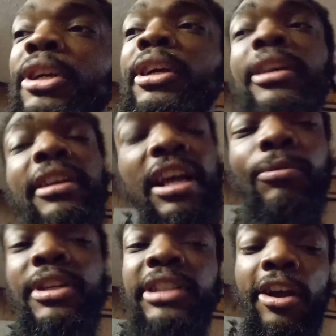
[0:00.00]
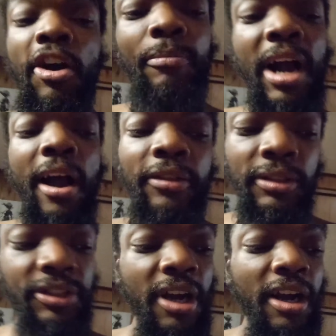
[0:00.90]
because I want to say all my other
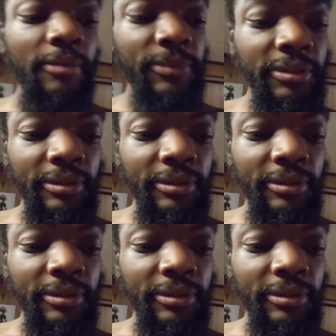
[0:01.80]
jobs,